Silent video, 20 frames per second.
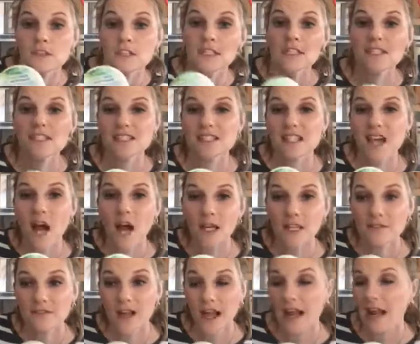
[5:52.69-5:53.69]
This is
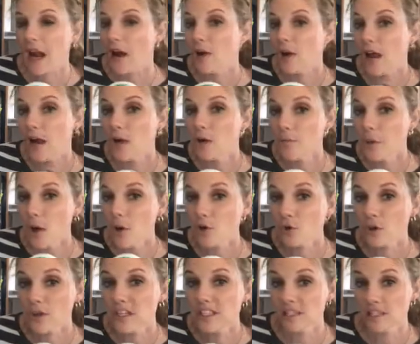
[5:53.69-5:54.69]
kind of like our elbow
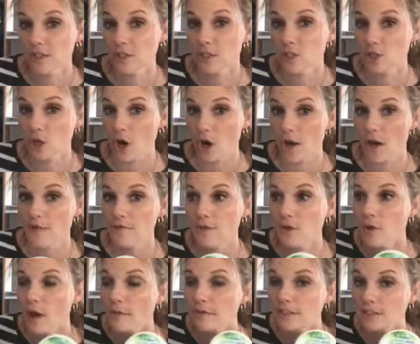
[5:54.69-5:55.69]
grease in a jar. If
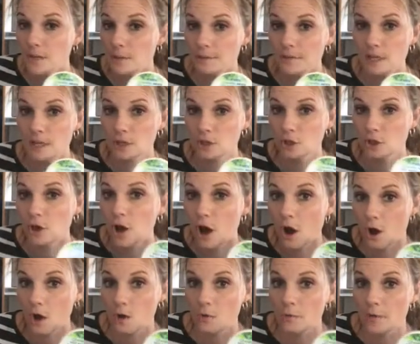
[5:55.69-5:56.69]
you have something in your
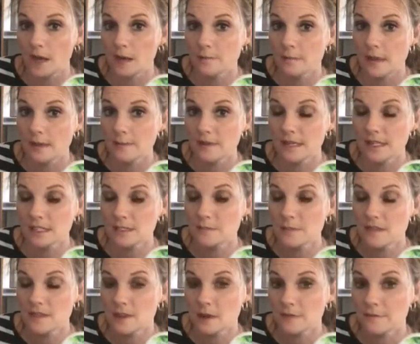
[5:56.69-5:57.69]
home and maybe it's
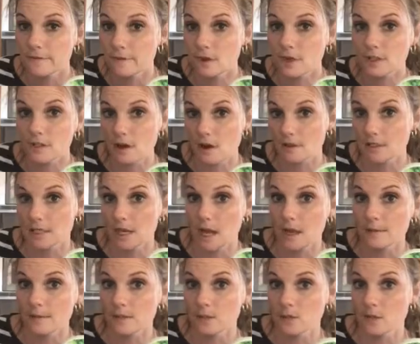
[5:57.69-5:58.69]
been there for a long
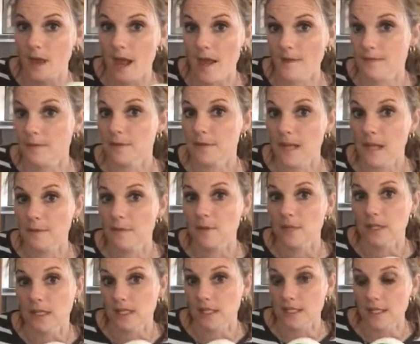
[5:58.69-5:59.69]
time and you haven't been
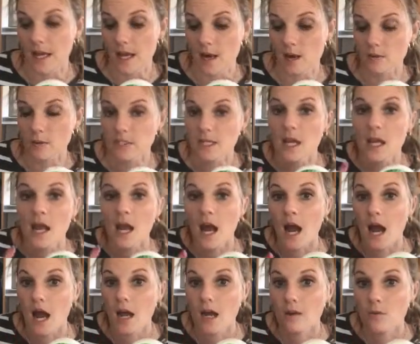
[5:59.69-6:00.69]
able to get it out,
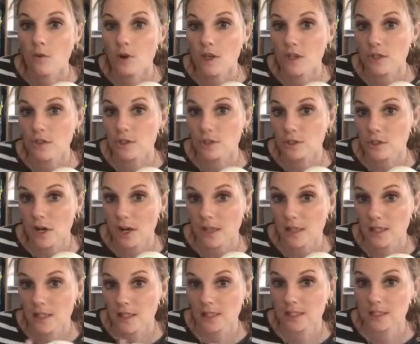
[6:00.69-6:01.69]
I want you to try
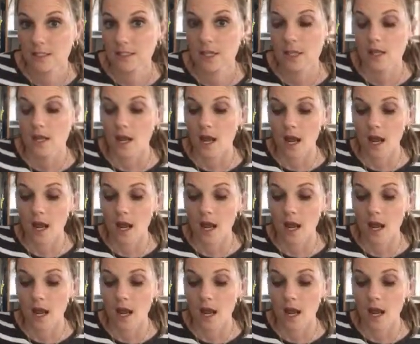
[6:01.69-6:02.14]
this.